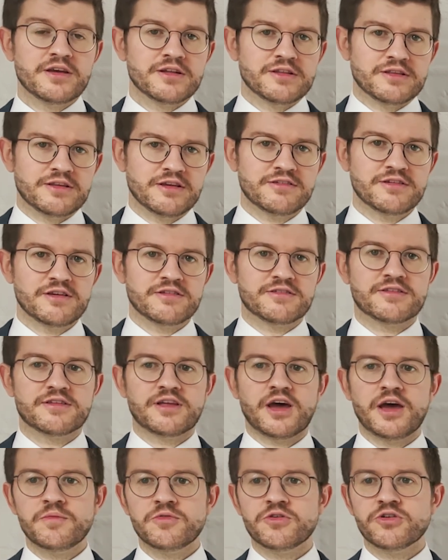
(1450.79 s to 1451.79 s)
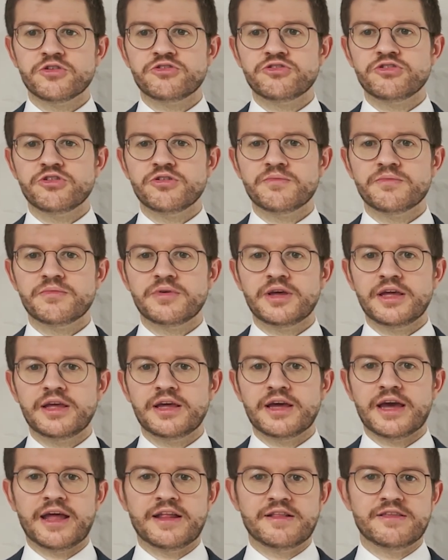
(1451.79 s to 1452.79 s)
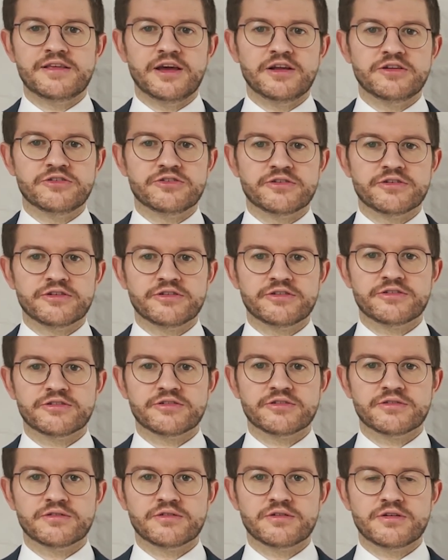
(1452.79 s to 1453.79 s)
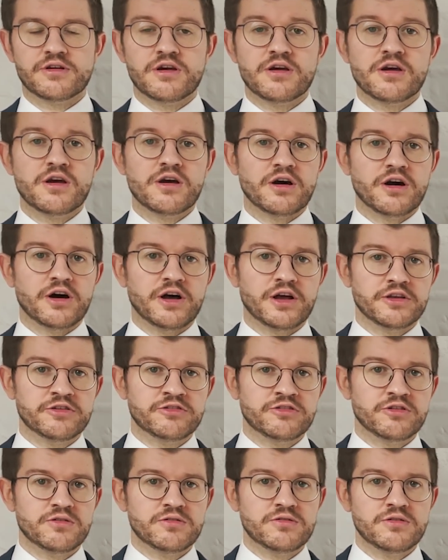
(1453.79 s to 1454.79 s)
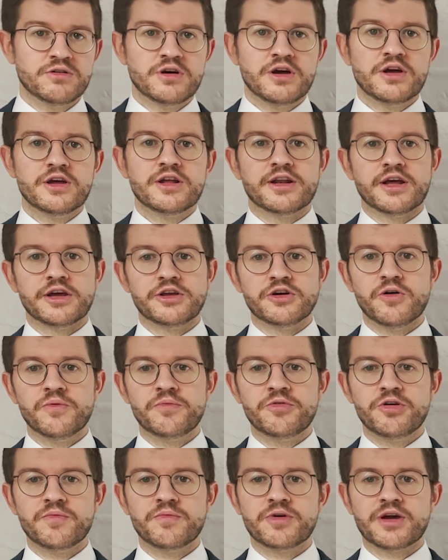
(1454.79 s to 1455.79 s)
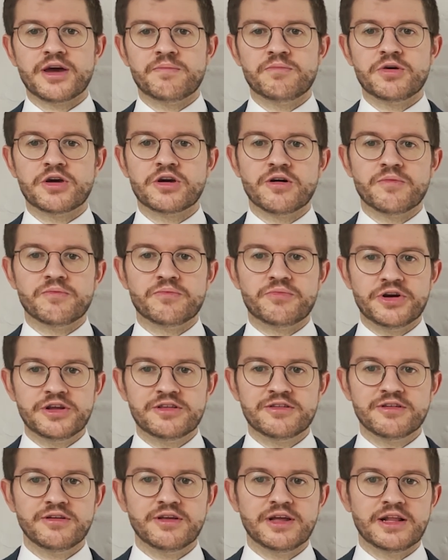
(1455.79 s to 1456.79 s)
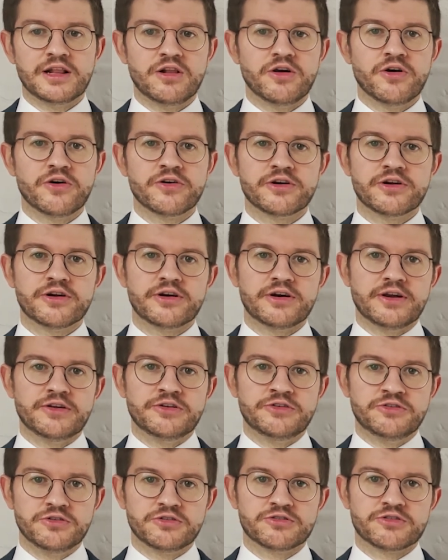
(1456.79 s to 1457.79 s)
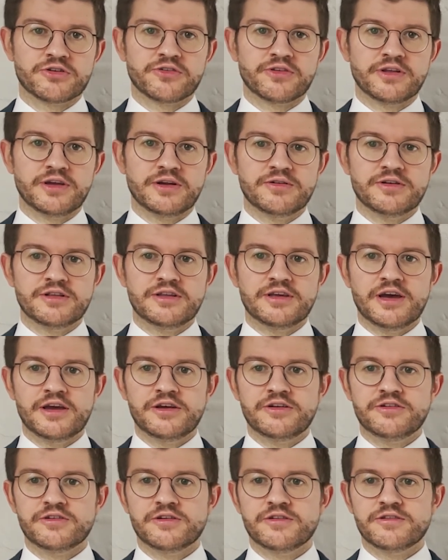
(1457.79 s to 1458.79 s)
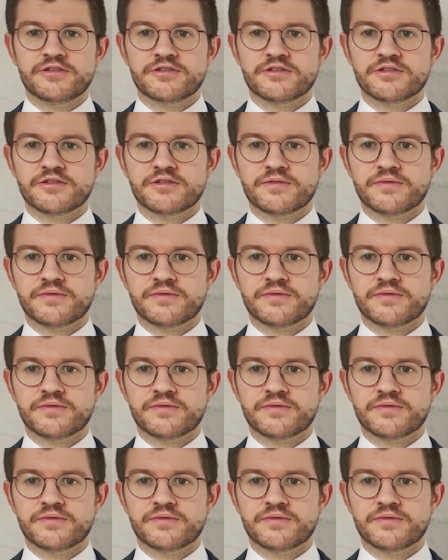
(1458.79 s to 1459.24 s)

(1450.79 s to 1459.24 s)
This is time-consuming and dangerous. Also, niobium can become brittle in longer neutron irradiations.